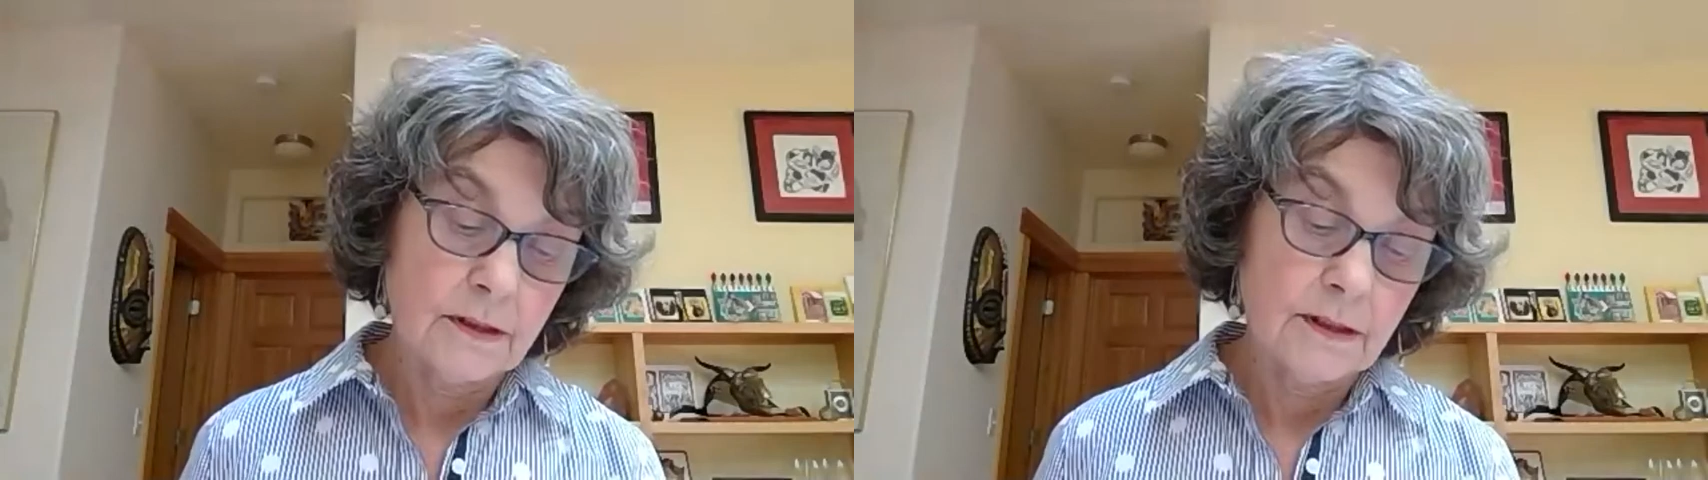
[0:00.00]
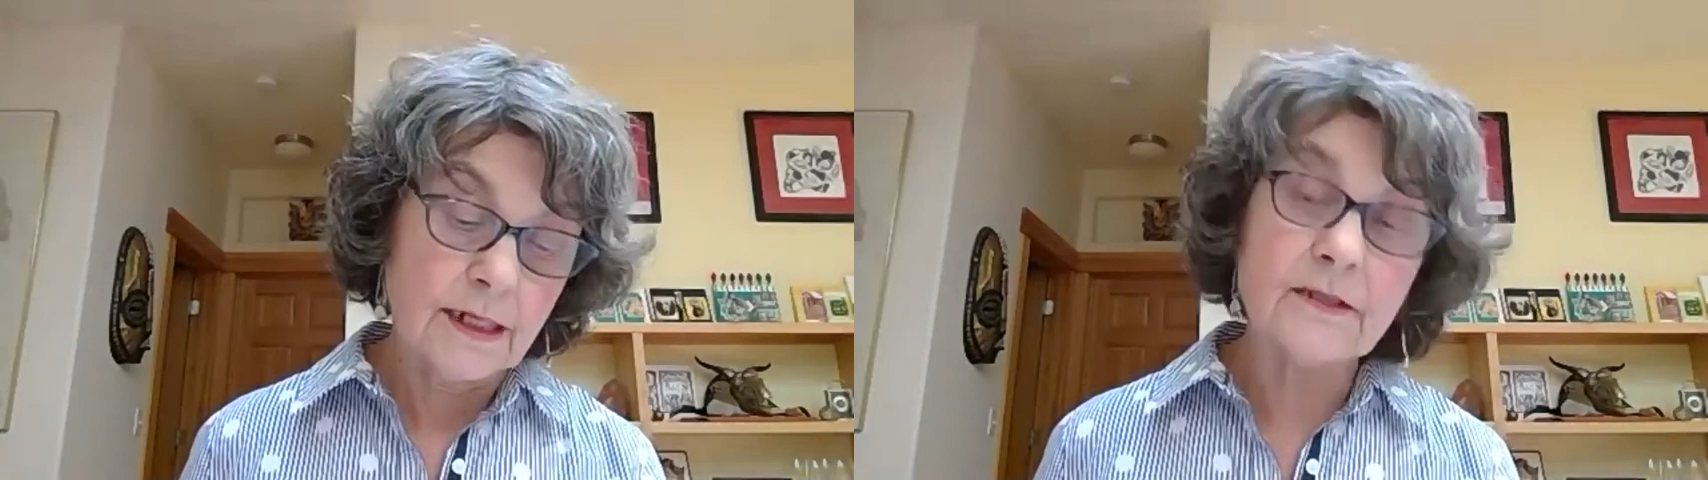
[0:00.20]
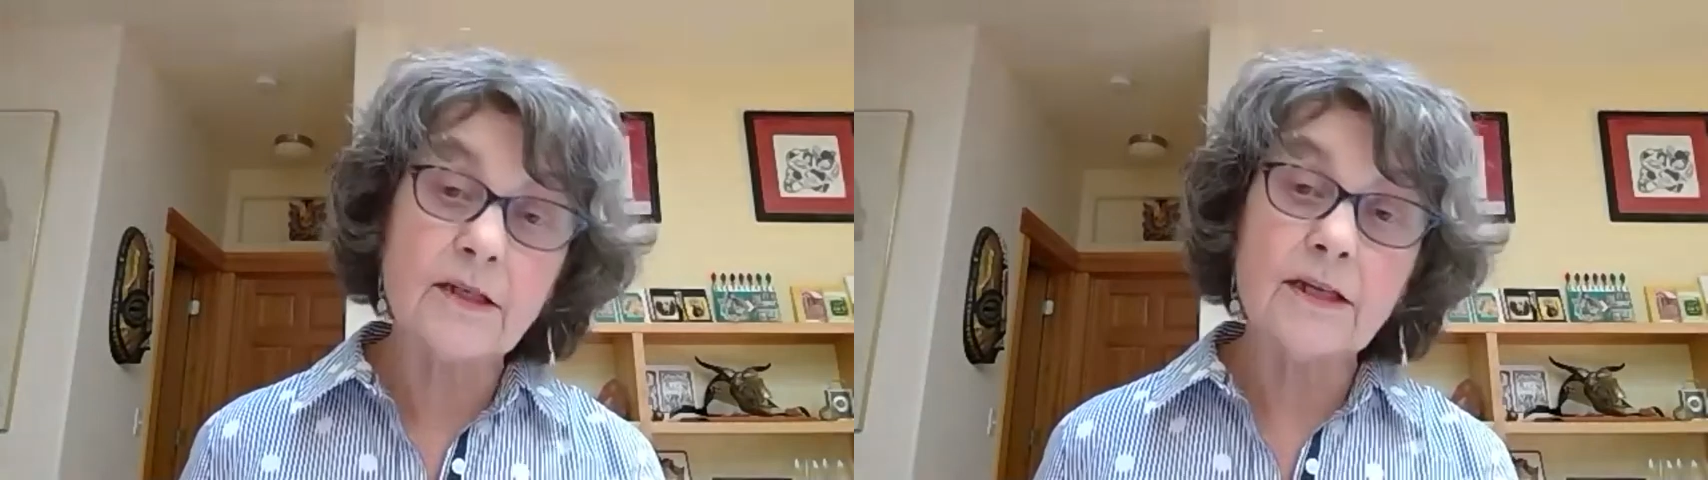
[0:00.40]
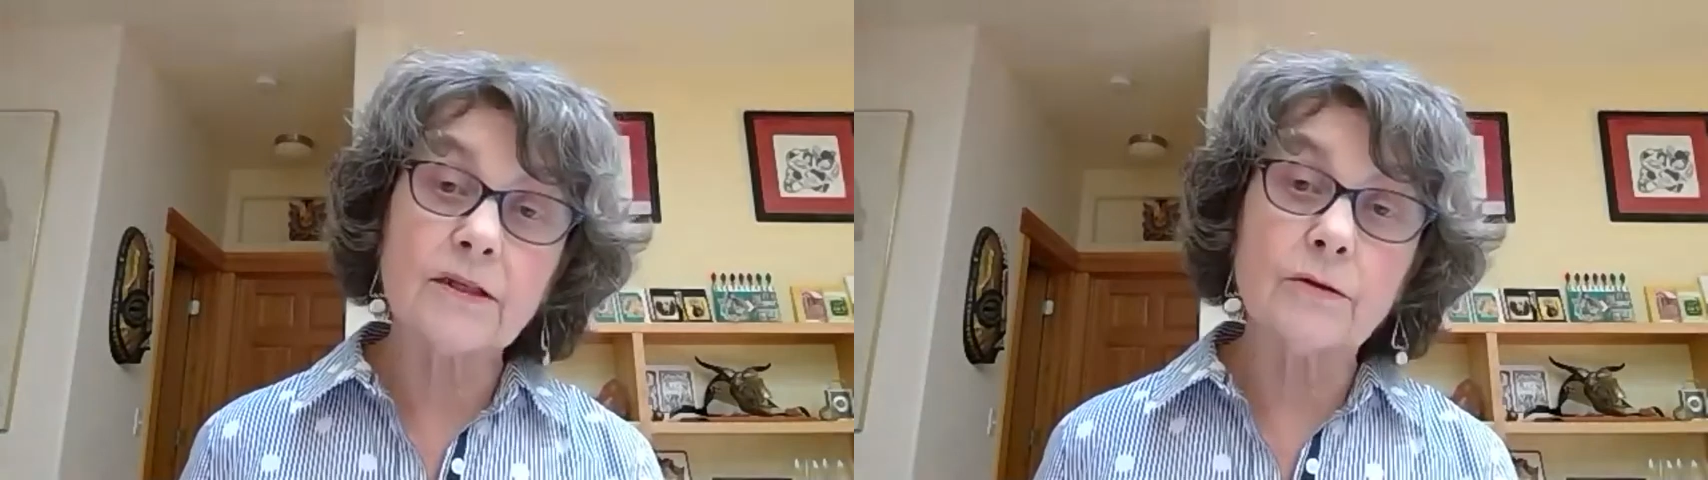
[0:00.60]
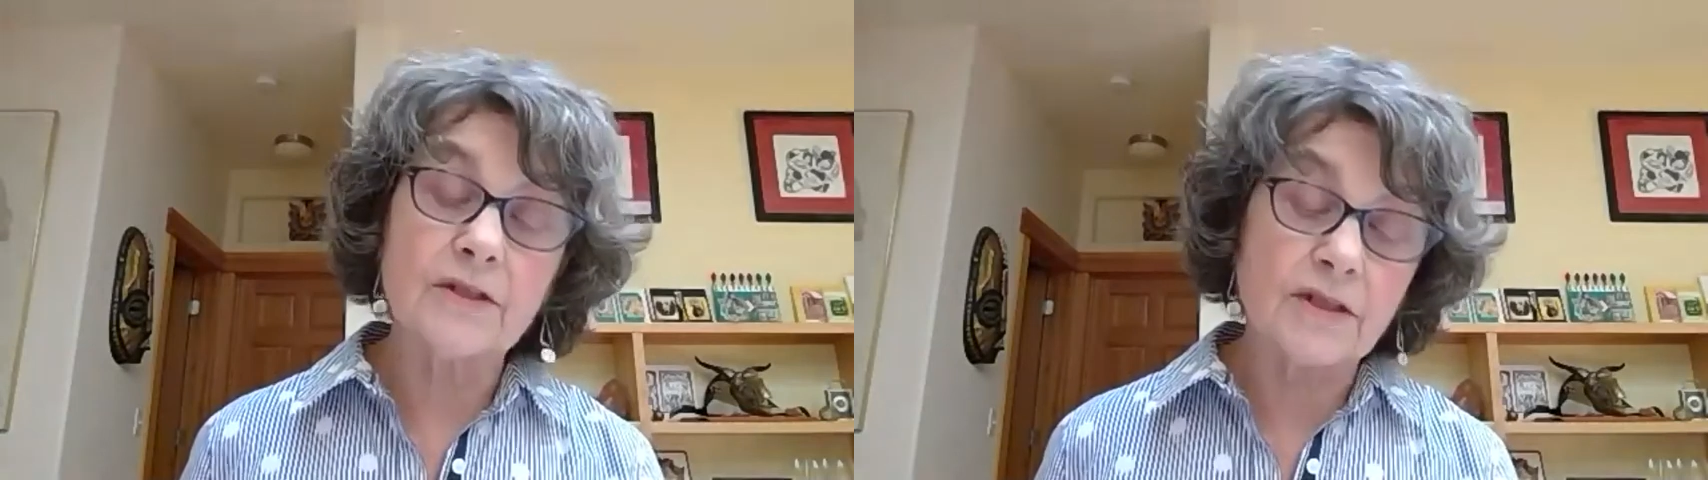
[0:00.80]
Identical
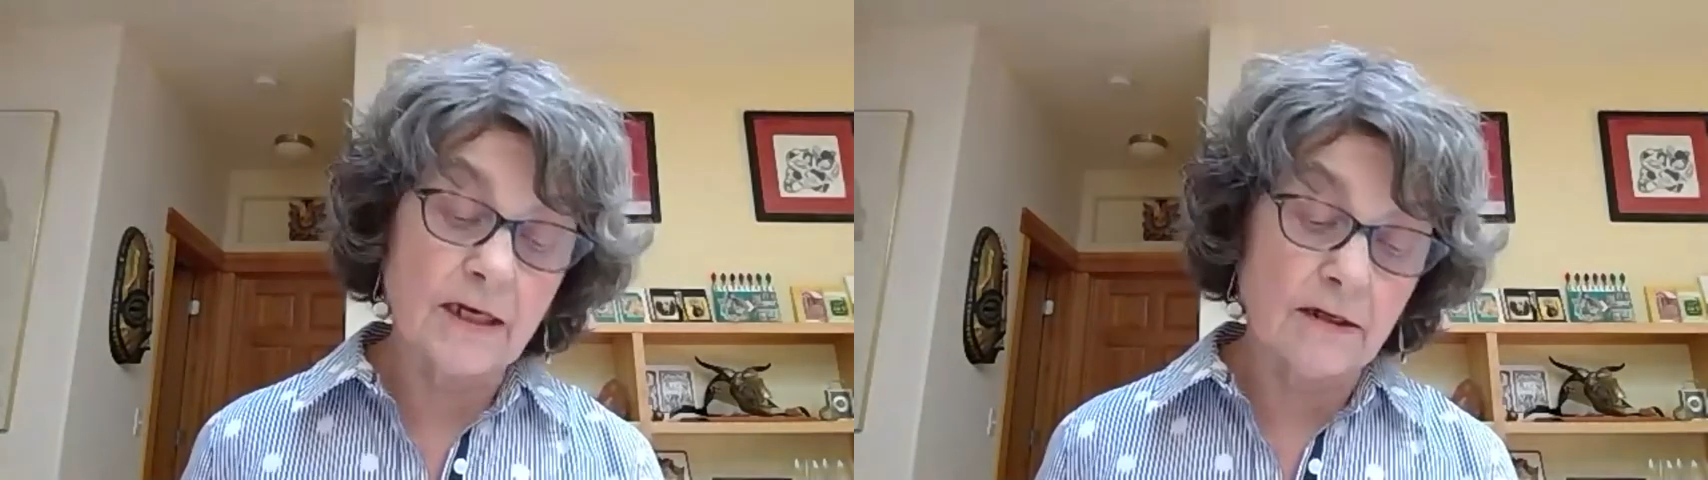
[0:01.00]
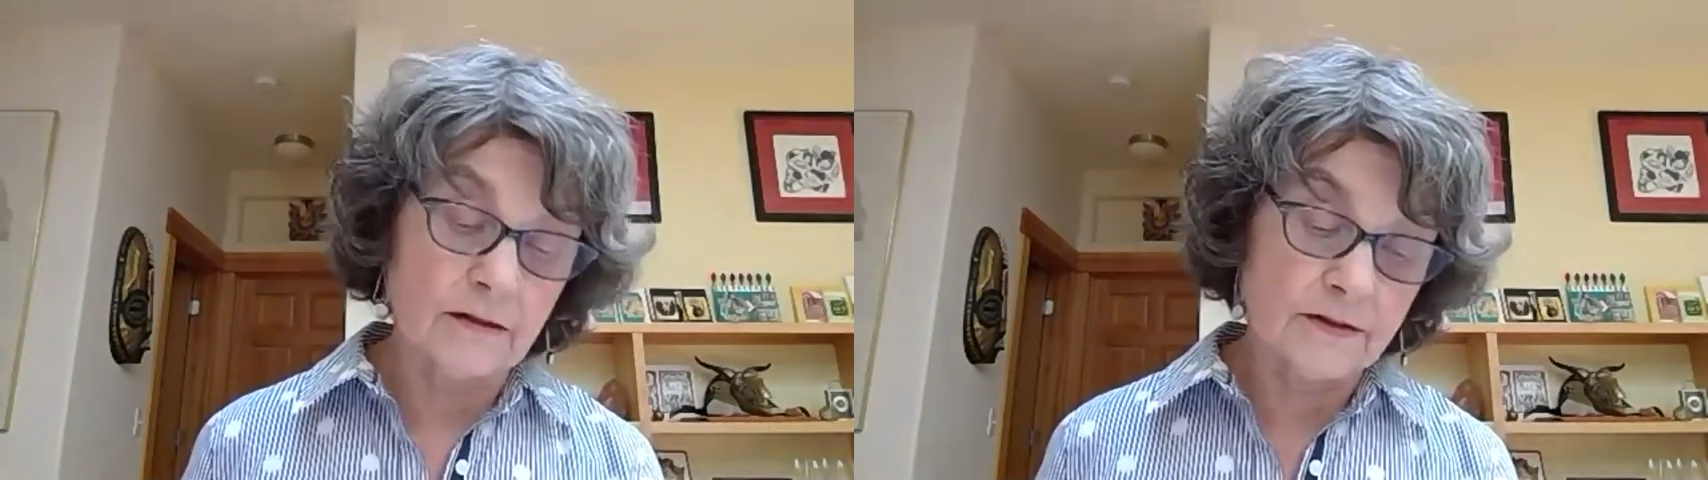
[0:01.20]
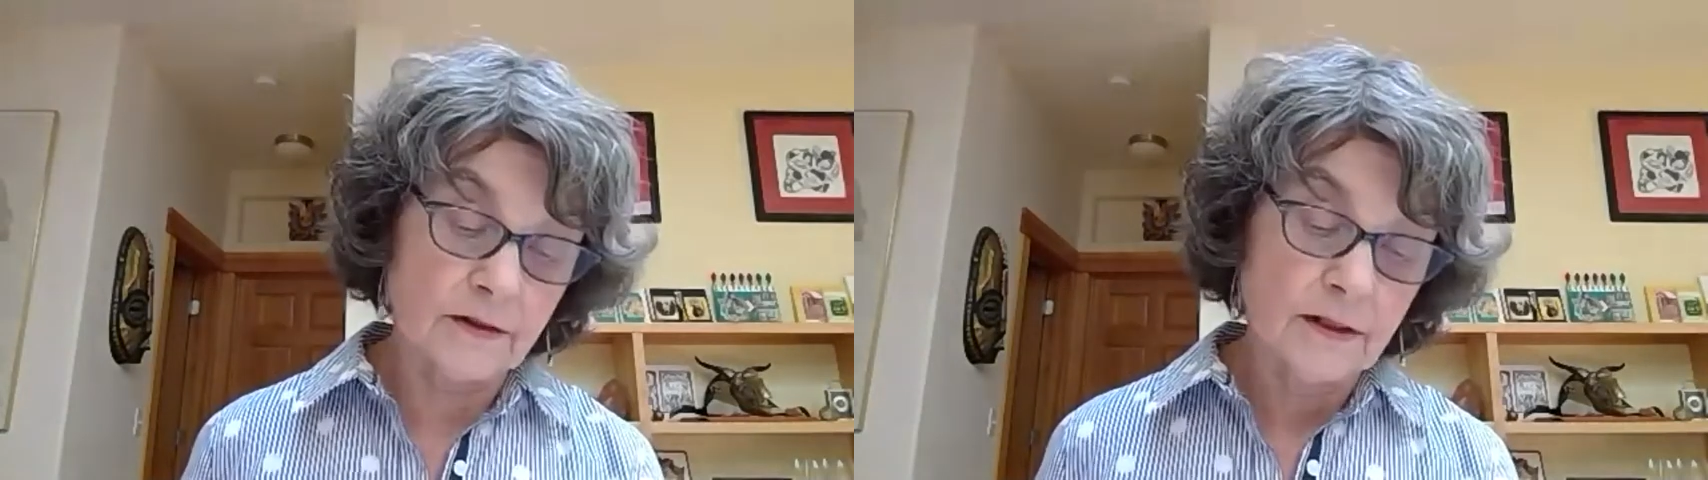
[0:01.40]
cells